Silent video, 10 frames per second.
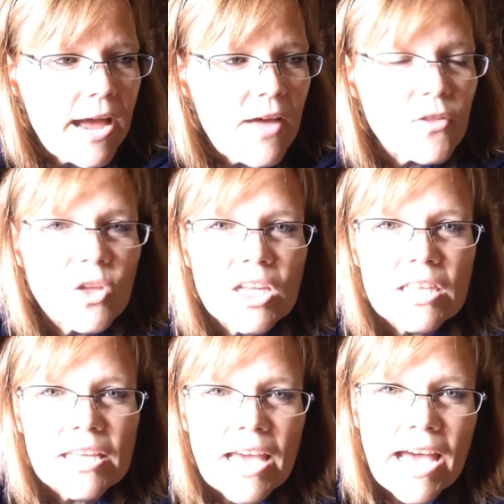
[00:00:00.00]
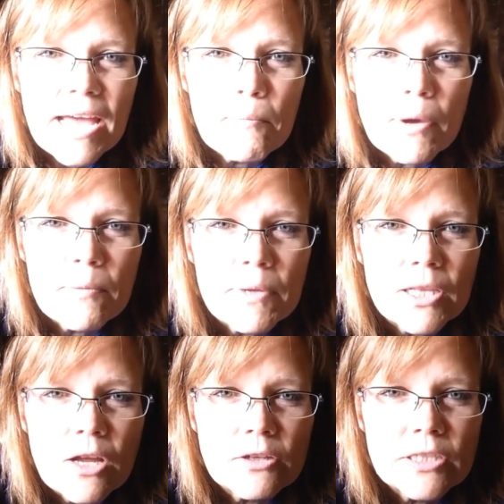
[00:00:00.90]
I think the cat might be
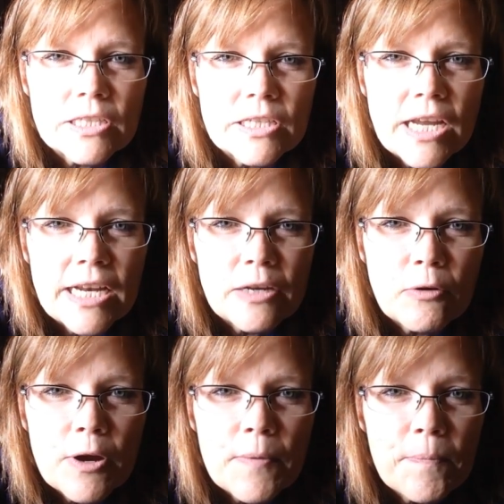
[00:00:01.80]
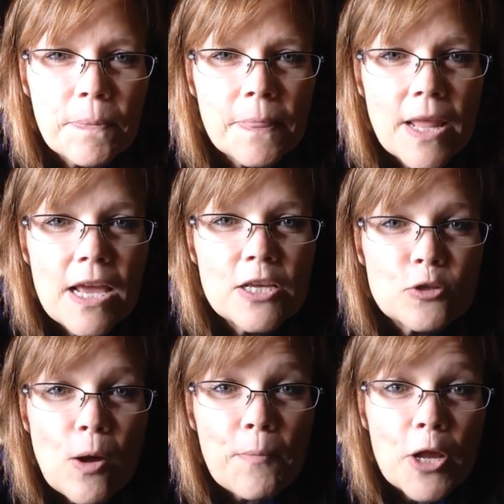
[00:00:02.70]
locked in the dining room.
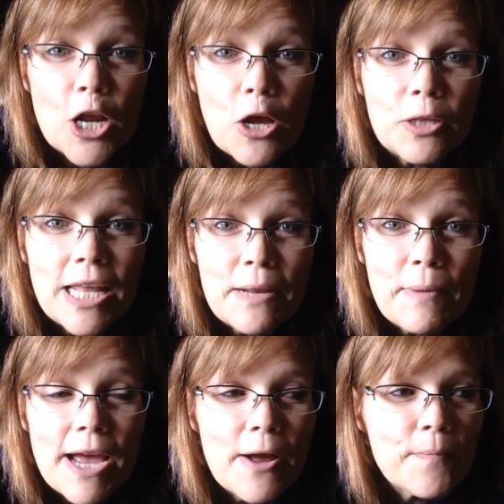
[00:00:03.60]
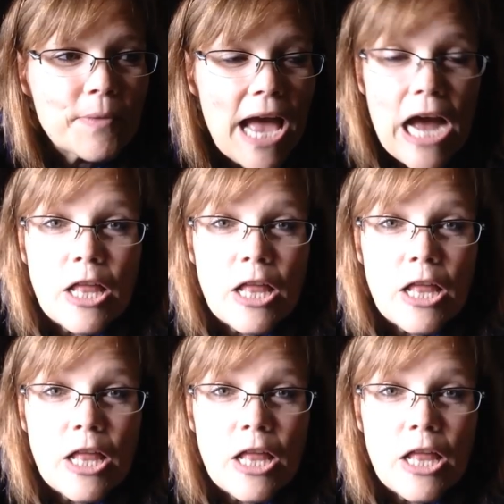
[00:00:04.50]
So I'm going to go let him out. I